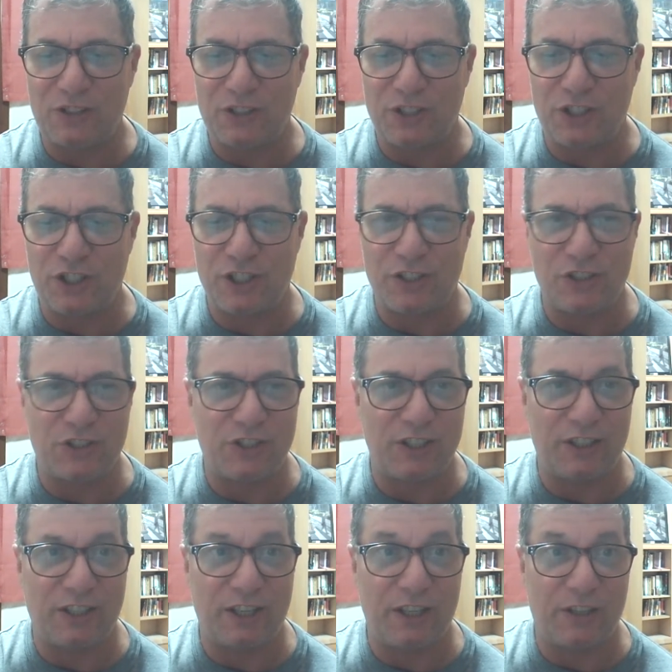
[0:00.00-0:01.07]
such as
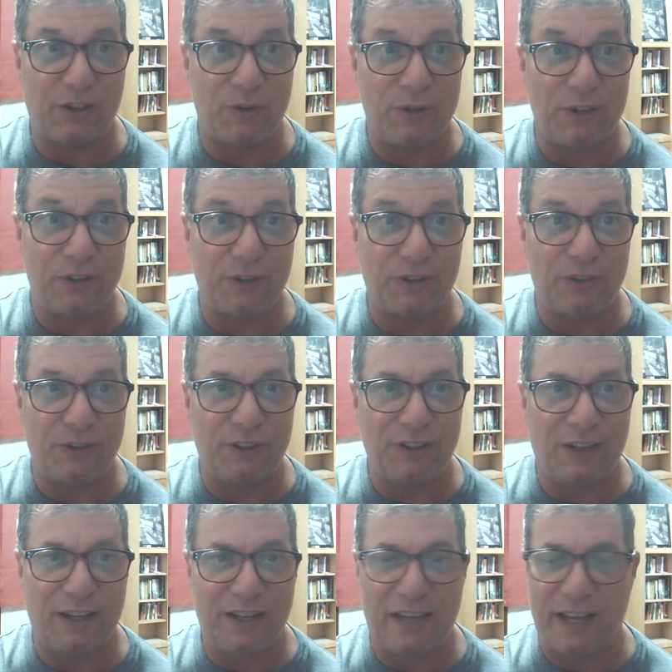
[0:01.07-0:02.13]
in the 30 to
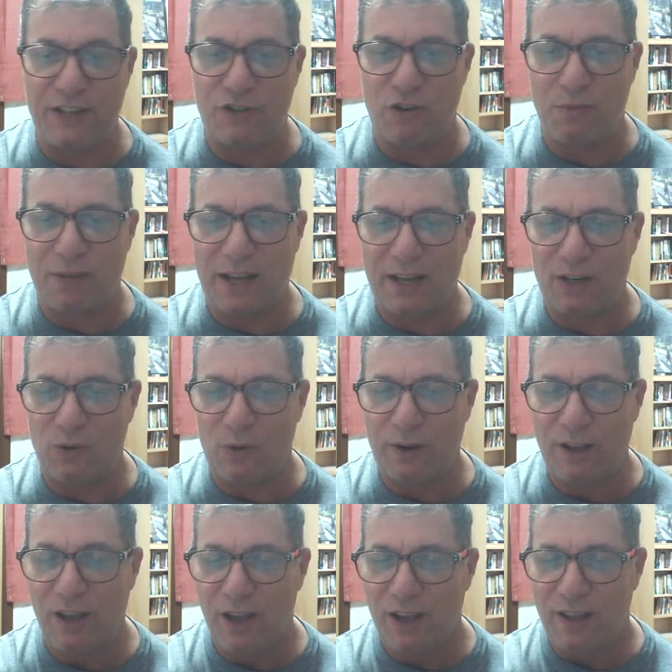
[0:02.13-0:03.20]
39 age group category,